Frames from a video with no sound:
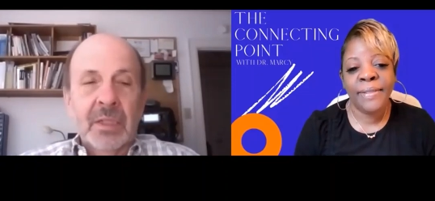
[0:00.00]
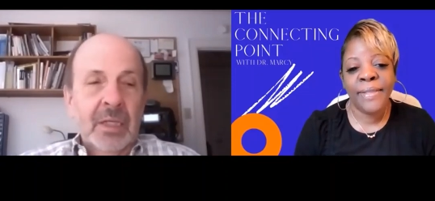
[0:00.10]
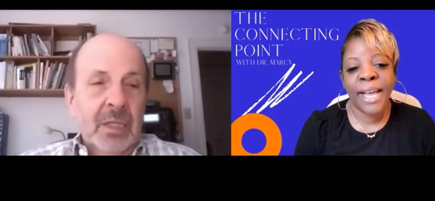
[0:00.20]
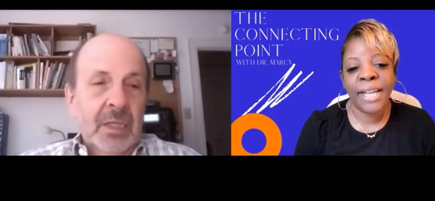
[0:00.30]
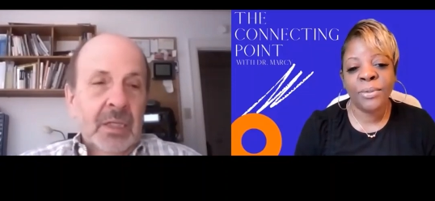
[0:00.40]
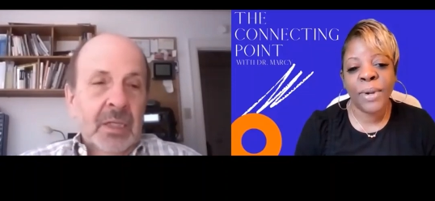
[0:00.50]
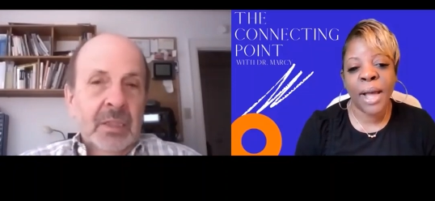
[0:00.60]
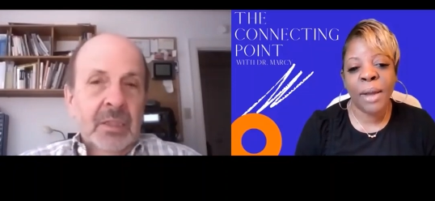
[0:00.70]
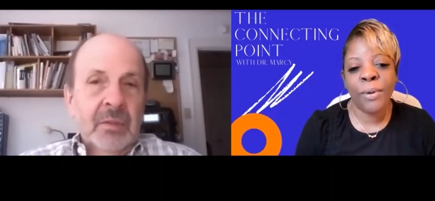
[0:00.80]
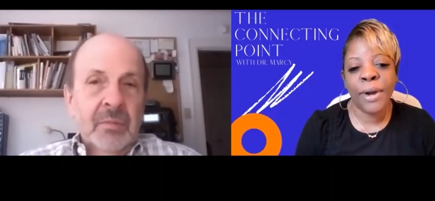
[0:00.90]
Speaker 1: And that's
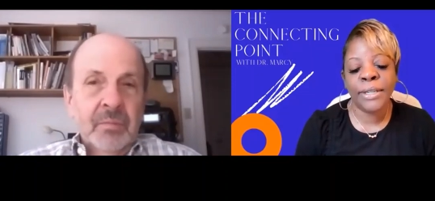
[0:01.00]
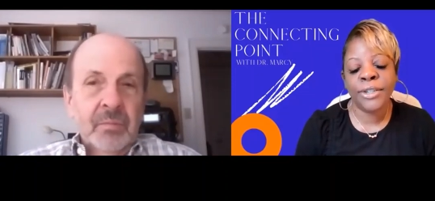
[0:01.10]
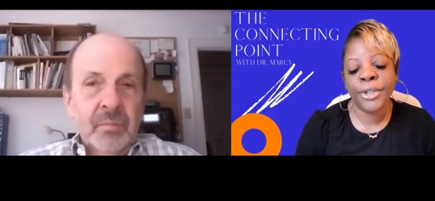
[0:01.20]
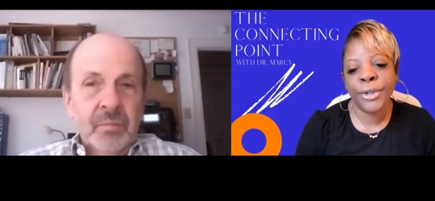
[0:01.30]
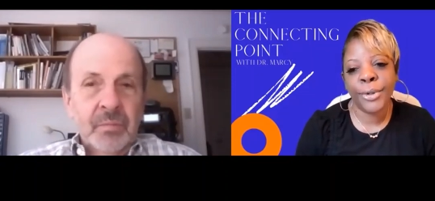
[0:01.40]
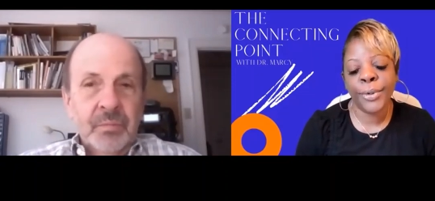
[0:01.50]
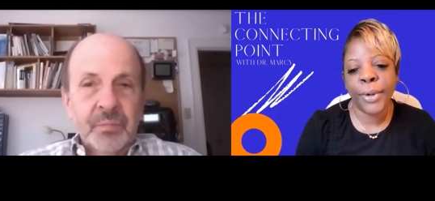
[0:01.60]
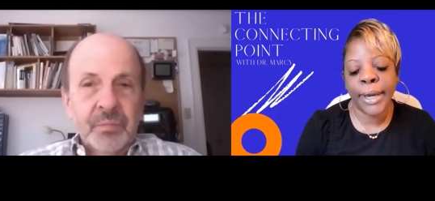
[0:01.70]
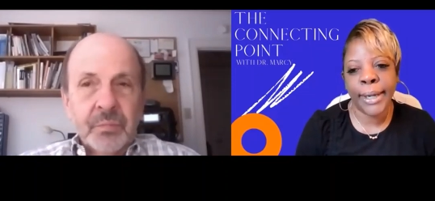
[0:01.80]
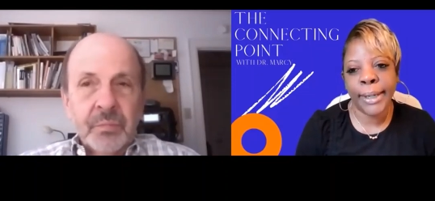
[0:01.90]
what I want
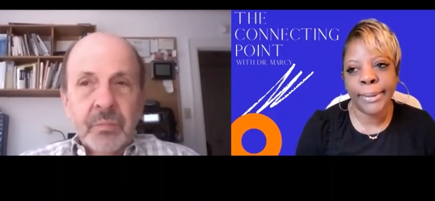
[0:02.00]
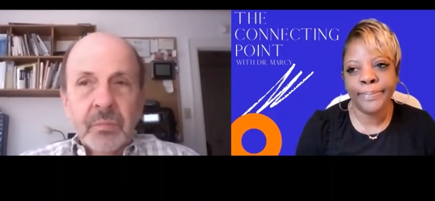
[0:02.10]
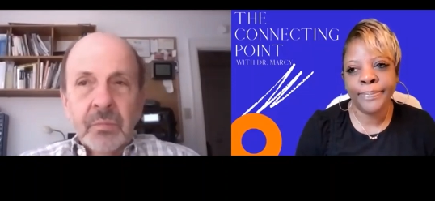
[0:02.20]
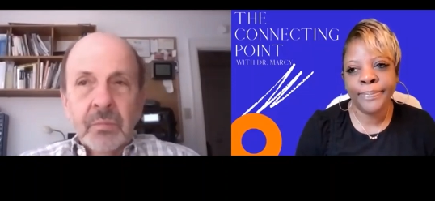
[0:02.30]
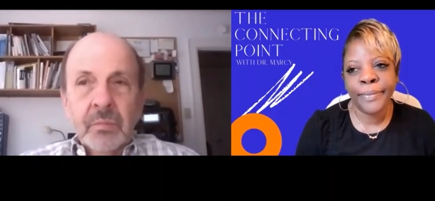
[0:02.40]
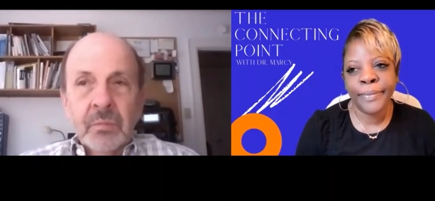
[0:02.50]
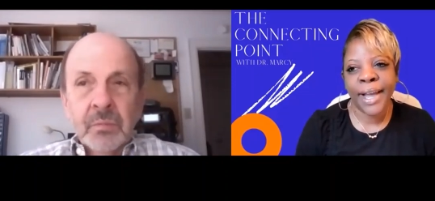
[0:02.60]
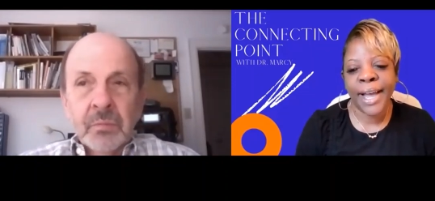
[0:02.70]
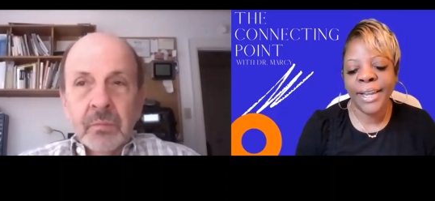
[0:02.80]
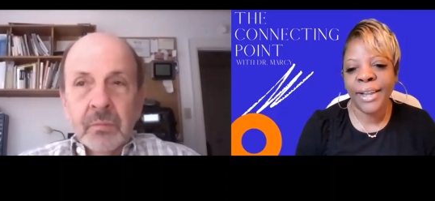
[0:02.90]
to um
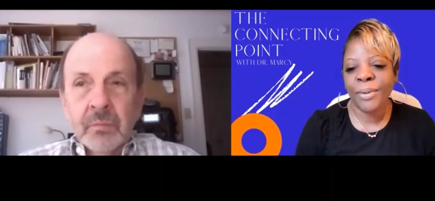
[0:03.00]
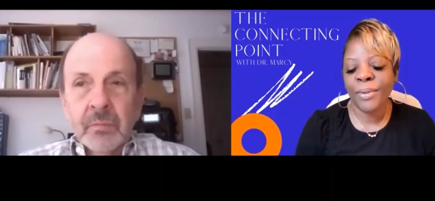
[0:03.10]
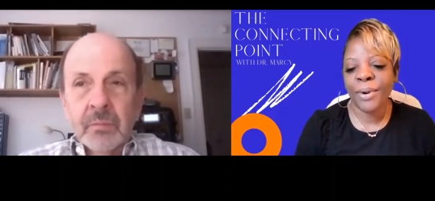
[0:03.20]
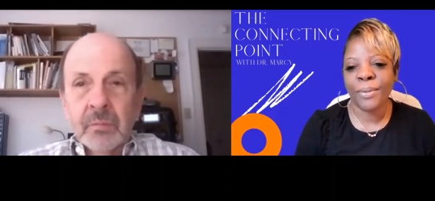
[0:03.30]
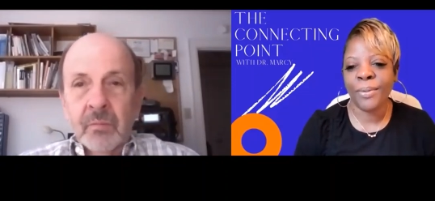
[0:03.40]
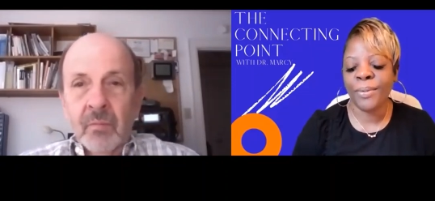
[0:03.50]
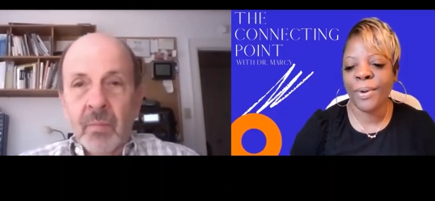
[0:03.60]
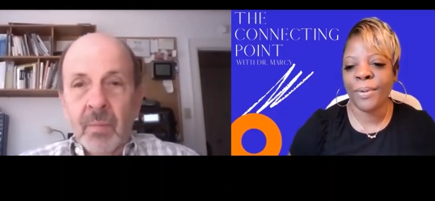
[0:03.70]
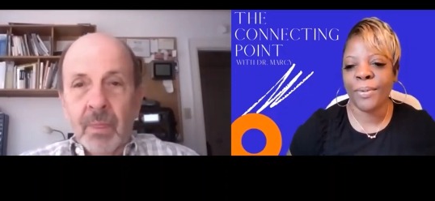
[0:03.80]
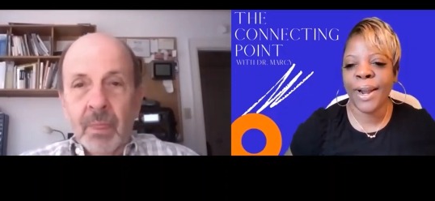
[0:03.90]
I know we're
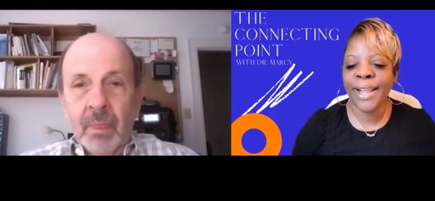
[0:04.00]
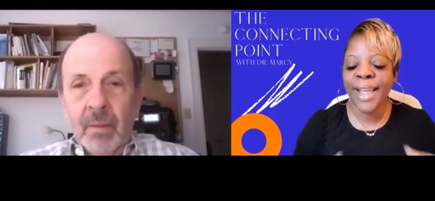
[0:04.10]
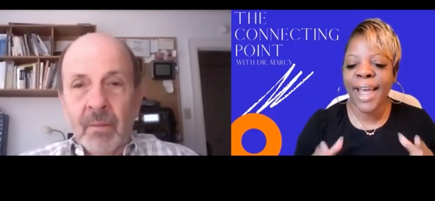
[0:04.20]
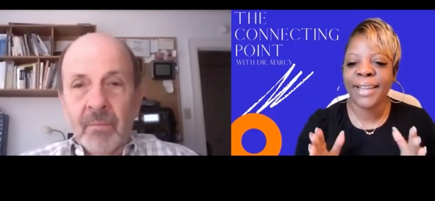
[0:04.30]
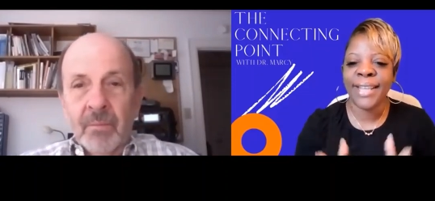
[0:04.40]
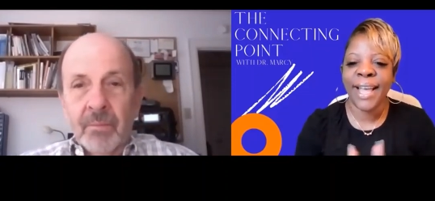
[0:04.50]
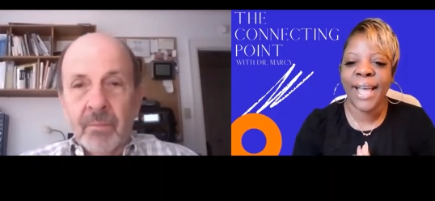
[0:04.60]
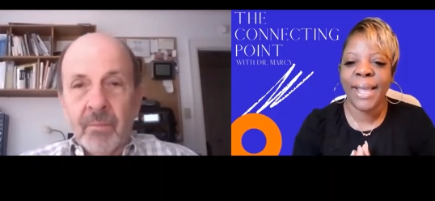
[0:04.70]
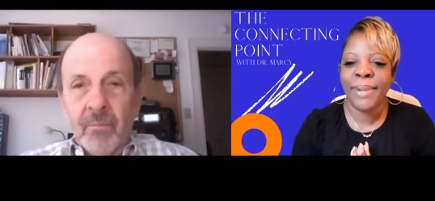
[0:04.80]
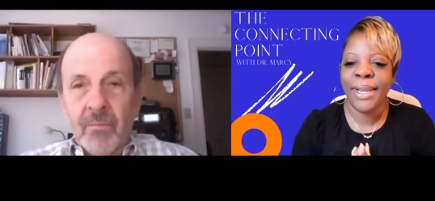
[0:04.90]
we're running out of
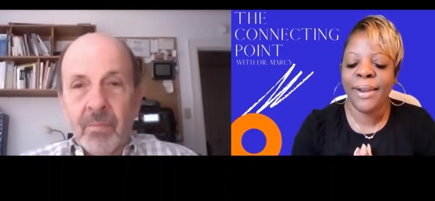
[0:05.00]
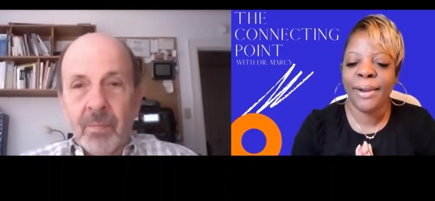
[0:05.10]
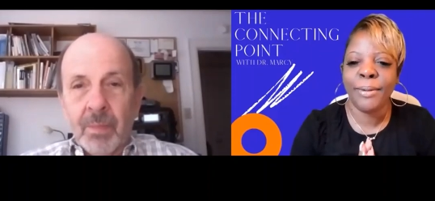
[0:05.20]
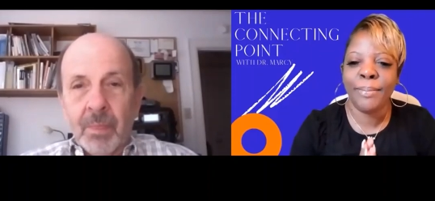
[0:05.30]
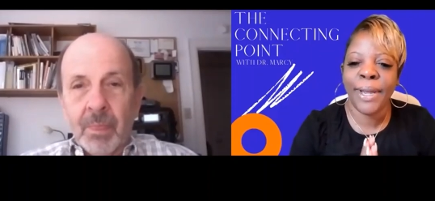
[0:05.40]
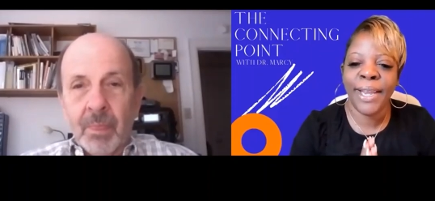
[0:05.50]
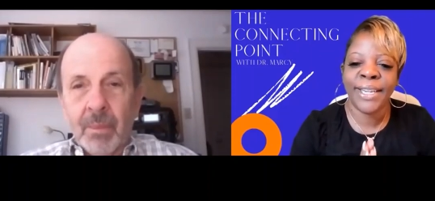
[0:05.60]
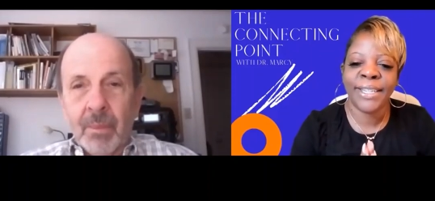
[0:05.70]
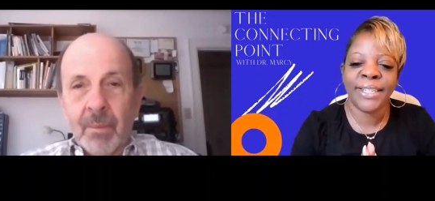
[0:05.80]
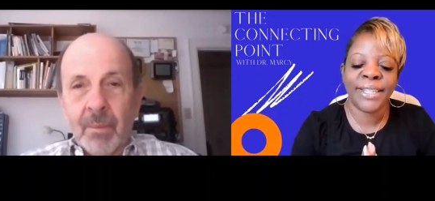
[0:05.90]
time here, but
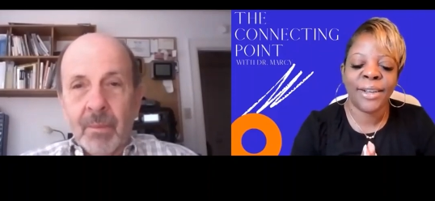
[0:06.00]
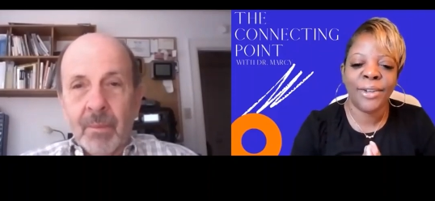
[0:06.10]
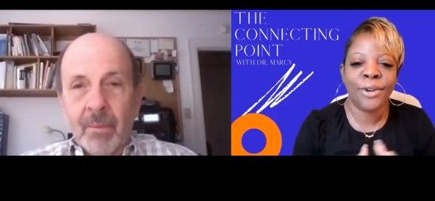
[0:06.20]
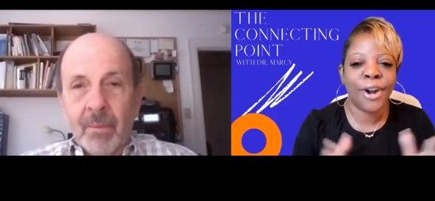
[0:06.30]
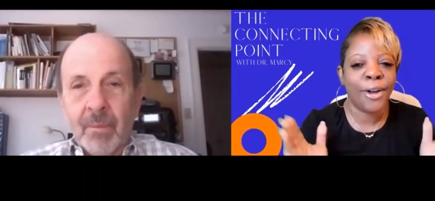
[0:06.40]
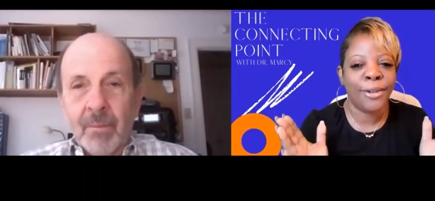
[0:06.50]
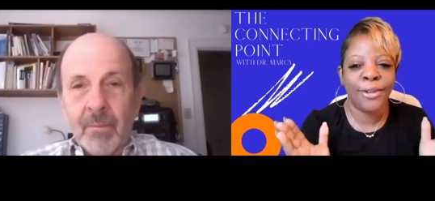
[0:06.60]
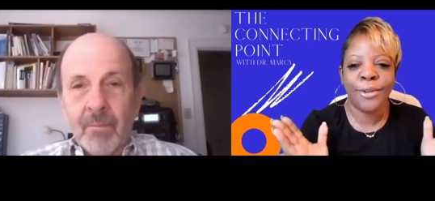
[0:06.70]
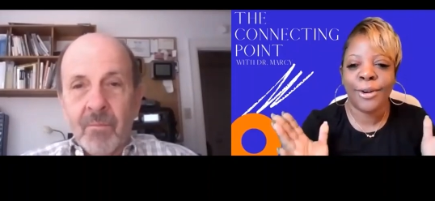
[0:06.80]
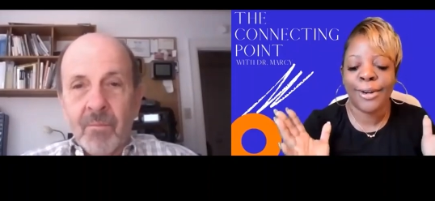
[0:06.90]
it is so you're
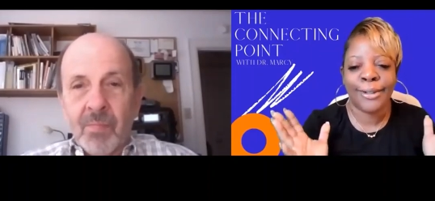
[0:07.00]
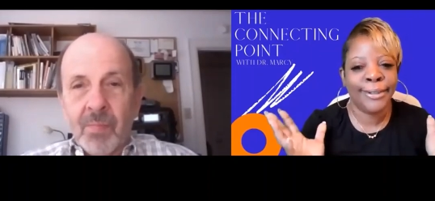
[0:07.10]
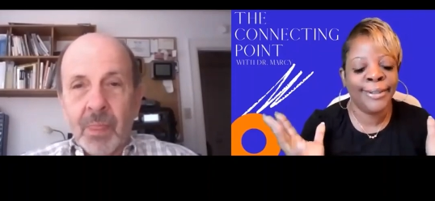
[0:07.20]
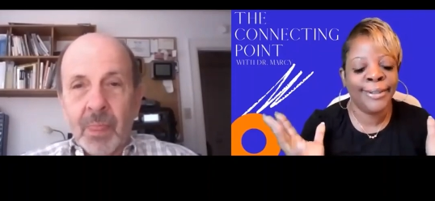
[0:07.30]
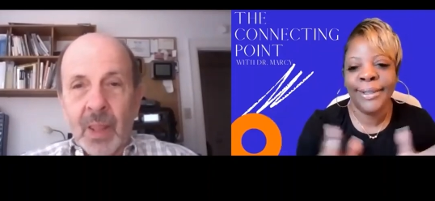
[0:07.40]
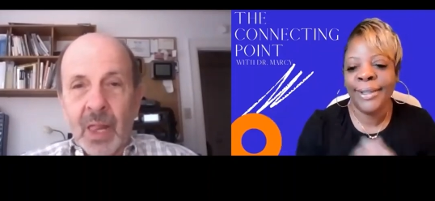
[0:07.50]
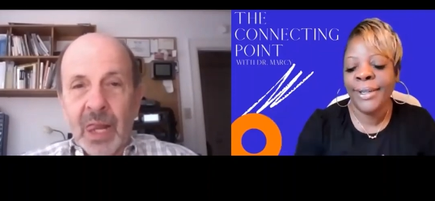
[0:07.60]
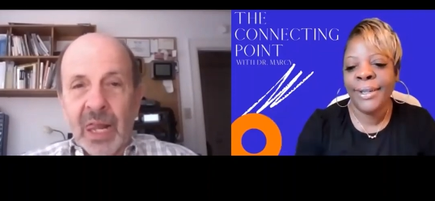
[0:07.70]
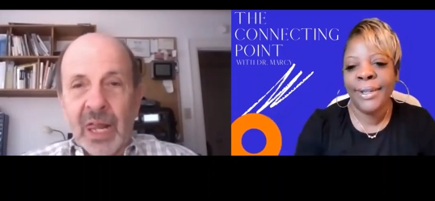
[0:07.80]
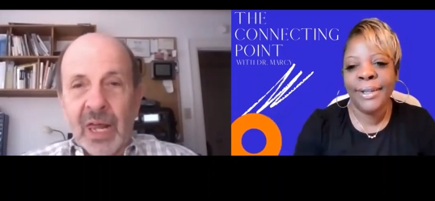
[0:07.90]
you're
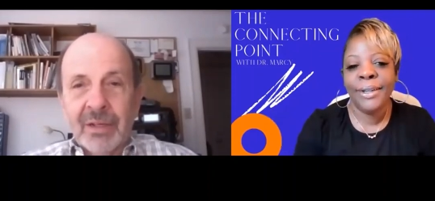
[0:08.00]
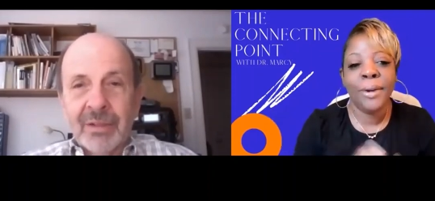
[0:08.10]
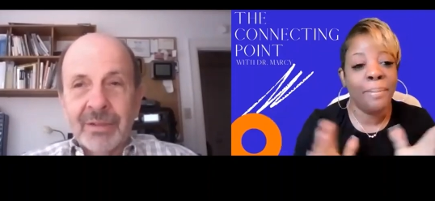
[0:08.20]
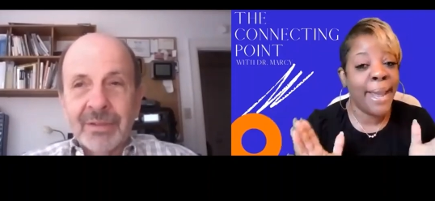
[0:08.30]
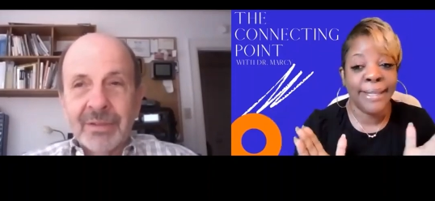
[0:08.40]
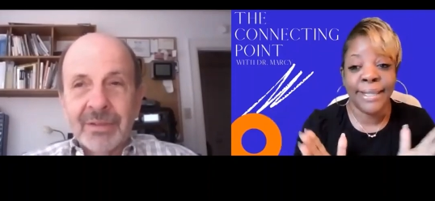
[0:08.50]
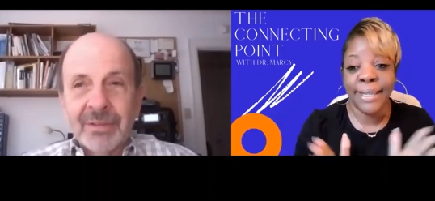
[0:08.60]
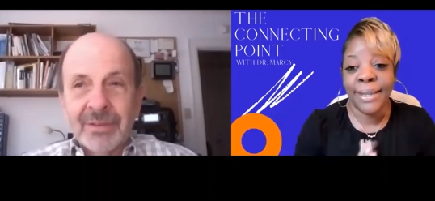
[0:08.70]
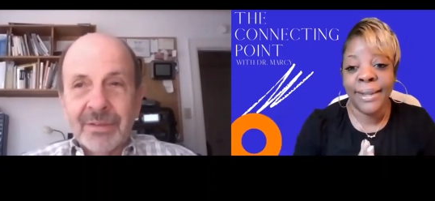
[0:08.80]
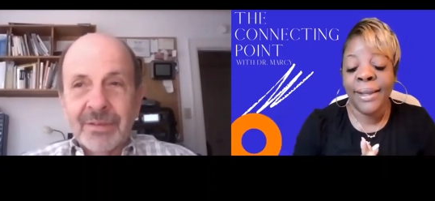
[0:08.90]
you're
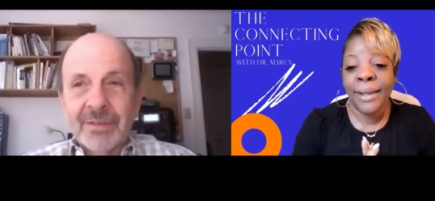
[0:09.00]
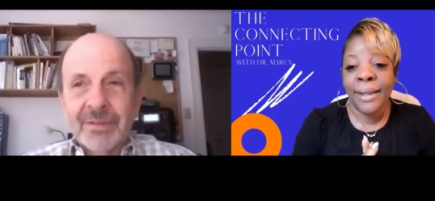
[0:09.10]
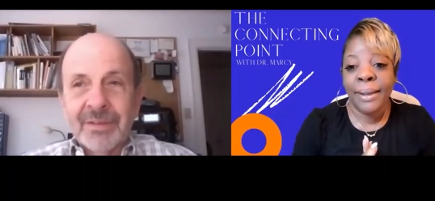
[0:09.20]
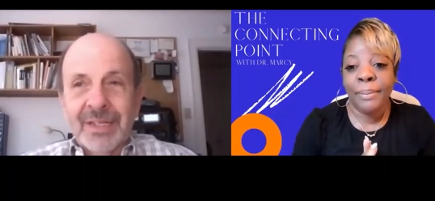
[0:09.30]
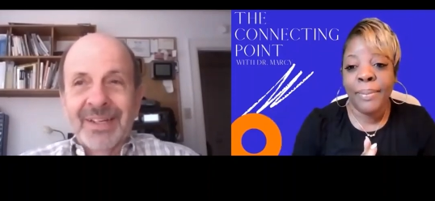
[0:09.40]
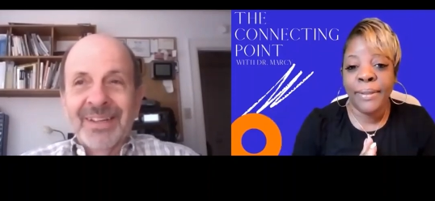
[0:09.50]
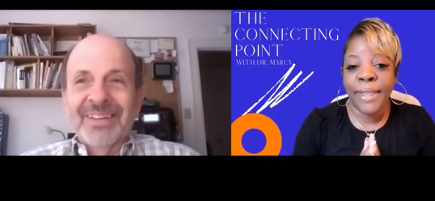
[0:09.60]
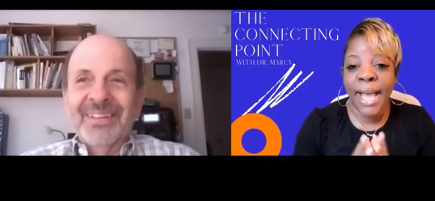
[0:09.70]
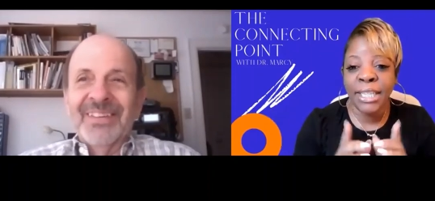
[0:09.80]
amazing. but